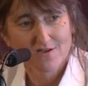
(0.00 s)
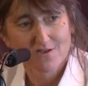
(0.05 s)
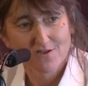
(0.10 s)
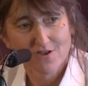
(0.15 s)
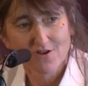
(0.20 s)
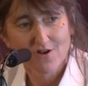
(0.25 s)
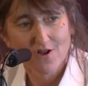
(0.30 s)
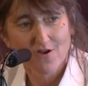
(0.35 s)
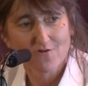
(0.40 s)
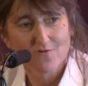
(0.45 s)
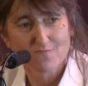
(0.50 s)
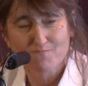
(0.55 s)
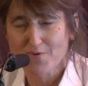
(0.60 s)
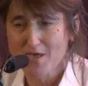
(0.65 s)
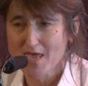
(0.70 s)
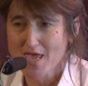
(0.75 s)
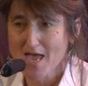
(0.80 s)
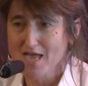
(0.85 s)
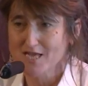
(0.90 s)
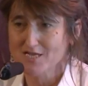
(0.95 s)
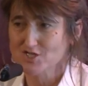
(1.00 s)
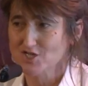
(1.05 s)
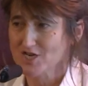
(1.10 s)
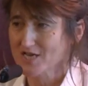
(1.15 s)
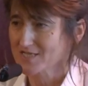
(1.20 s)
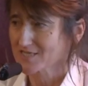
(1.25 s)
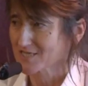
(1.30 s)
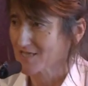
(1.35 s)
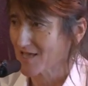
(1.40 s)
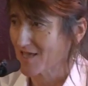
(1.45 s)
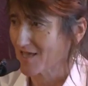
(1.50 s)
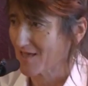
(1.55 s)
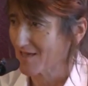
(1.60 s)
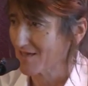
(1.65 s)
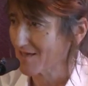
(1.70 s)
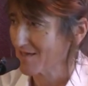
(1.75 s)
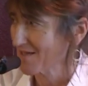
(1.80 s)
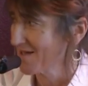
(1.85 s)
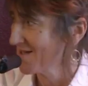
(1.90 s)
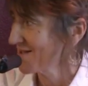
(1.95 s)
You know,
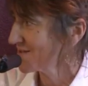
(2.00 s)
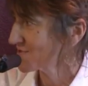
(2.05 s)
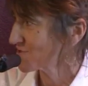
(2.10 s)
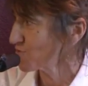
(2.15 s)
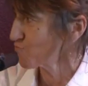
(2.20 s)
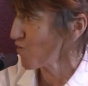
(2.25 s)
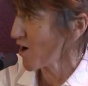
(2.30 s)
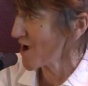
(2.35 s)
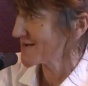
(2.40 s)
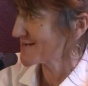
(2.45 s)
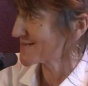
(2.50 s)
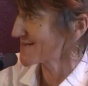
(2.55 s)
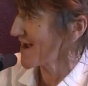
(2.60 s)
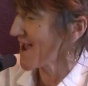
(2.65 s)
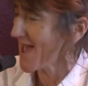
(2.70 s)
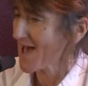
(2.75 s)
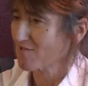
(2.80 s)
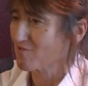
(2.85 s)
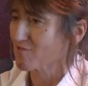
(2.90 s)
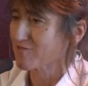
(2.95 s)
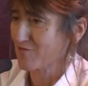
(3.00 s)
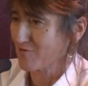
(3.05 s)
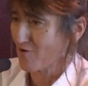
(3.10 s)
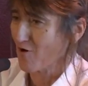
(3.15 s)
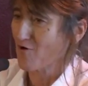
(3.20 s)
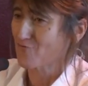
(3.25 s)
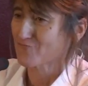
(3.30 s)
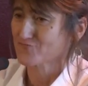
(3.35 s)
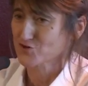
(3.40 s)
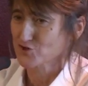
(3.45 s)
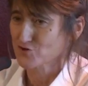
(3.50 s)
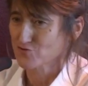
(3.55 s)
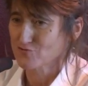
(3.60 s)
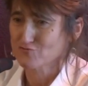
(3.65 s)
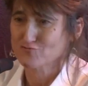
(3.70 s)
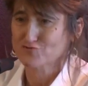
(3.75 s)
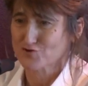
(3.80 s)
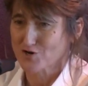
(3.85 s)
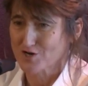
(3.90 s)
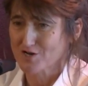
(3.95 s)
PHSE, the wider health of
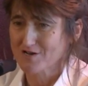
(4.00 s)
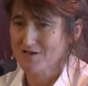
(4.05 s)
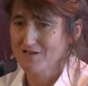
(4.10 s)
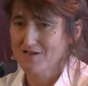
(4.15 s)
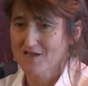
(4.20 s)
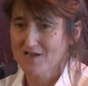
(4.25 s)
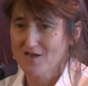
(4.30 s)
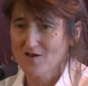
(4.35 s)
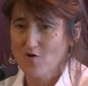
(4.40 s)
children,